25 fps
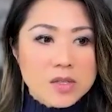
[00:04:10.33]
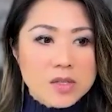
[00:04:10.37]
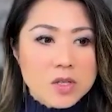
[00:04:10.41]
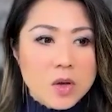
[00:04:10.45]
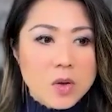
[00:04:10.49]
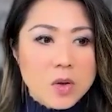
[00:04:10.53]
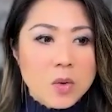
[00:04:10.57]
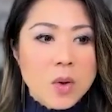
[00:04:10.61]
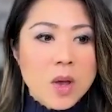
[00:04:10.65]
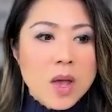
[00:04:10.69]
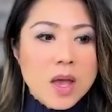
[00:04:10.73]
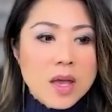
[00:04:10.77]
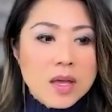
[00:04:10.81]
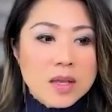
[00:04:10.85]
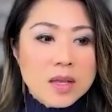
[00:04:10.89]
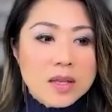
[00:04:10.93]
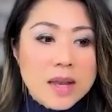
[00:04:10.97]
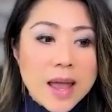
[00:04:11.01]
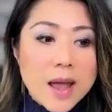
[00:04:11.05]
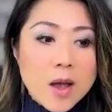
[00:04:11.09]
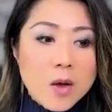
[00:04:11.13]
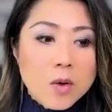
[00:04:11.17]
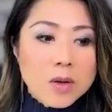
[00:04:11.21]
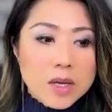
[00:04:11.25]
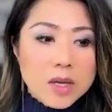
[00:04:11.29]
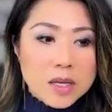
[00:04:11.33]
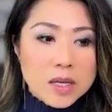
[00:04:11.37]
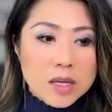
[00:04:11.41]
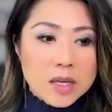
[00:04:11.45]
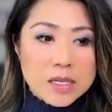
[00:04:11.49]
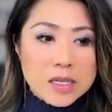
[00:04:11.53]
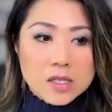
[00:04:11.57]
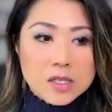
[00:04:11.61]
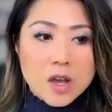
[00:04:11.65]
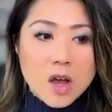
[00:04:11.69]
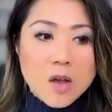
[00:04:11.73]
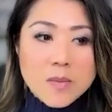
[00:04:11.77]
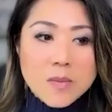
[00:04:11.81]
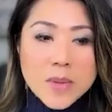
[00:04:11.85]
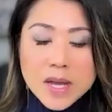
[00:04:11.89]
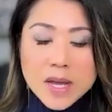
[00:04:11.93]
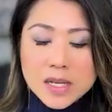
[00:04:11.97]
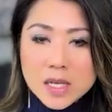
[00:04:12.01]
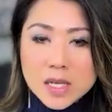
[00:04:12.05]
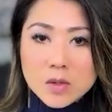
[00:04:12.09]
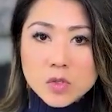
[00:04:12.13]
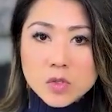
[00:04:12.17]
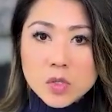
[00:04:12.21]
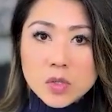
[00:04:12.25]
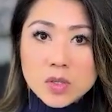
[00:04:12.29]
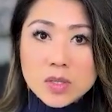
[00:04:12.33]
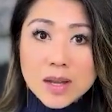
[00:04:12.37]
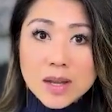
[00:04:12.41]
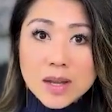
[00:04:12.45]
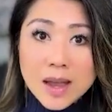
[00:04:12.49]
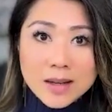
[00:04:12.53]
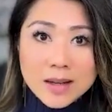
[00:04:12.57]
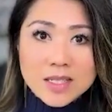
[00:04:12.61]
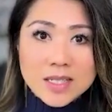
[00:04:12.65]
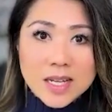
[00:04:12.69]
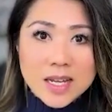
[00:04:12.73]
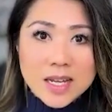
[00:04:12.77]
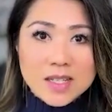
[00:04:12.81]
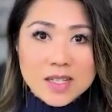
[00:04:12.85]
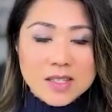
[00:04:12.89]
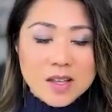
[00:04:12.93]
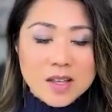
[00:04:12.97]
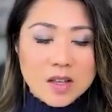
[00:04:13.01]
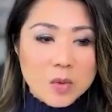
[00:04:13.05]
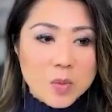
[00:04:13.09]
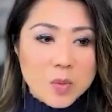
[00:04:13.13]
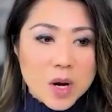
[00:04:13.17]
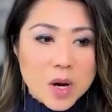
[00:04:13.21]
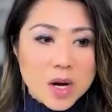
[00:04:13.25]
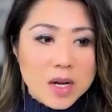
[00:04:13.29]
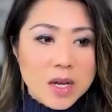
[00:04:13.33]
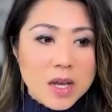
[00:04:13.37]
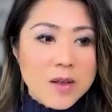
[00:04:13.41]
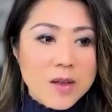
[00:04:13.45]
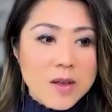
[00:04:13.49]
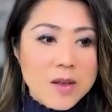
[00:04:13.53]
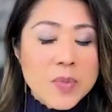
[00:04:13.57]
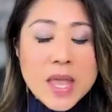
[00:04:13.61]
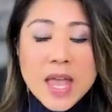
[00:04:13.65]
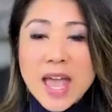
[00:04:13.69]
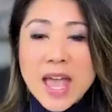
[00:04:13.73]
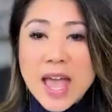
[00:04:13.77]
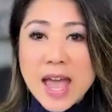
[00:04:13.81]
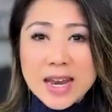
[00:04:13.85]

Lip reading: So now it has gone back down to 9 days on the market.